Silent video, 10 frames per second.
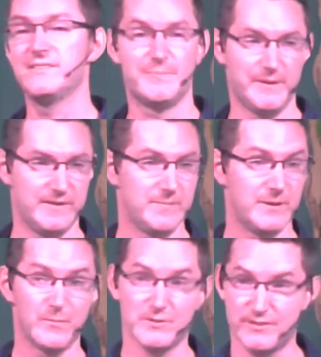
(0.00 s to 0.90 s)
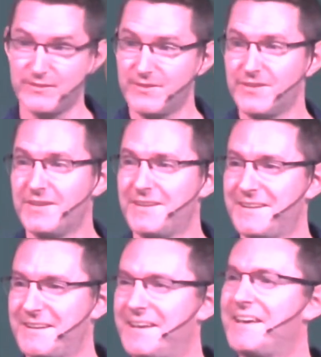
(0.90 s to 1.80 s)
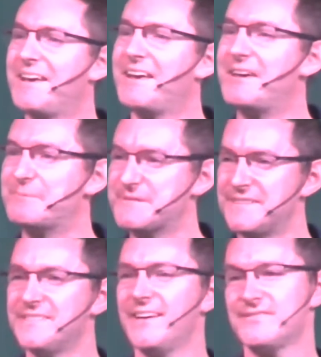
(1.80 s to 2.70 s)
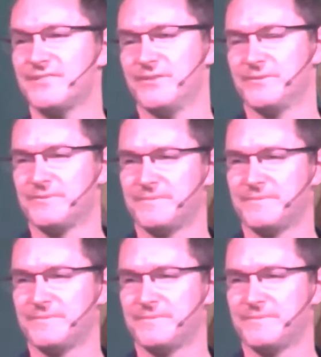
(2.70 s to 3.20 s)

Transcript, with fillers: have been, but it wasn't. It was intentional.